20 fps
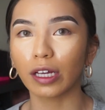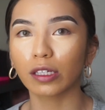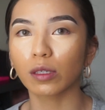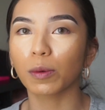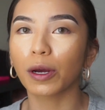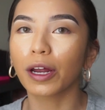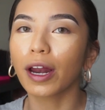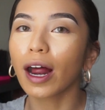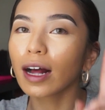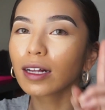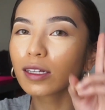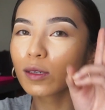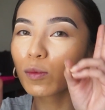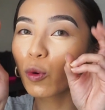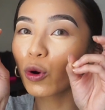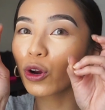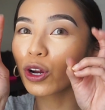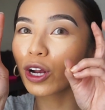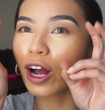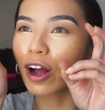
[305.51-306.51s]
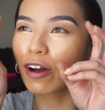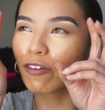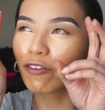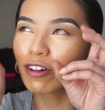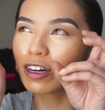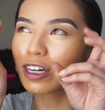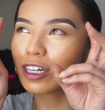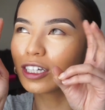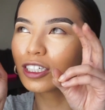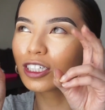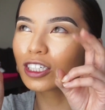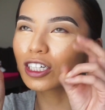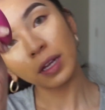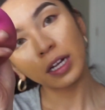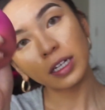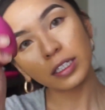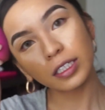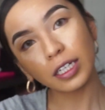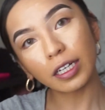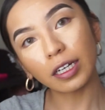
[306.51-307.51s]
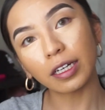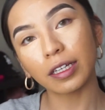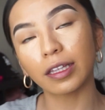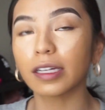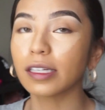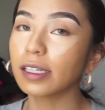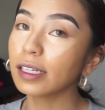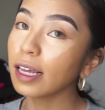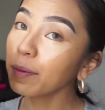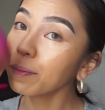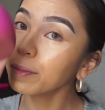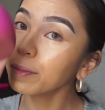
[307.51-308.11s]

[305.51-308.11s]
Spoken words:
but adds more coverage. Taking the same